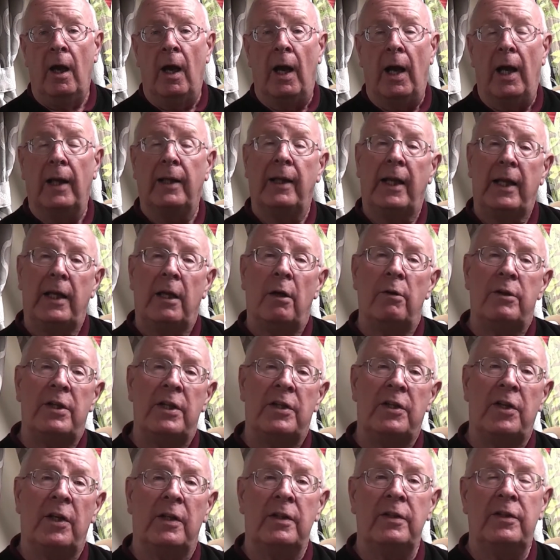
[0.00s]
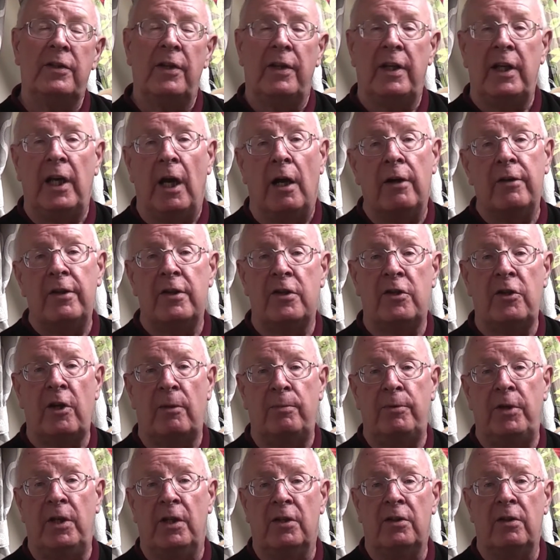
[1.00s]
I'd like now to turn to the other
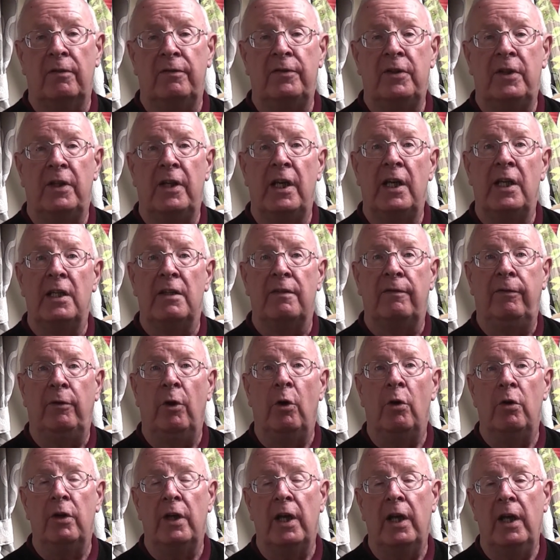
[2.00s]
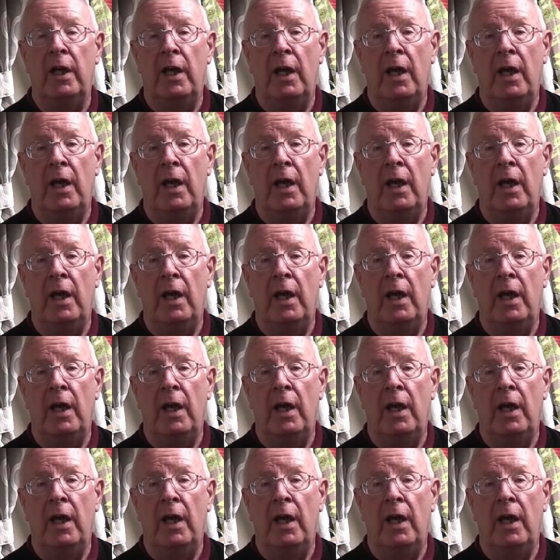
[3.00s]
subject of today's vlog,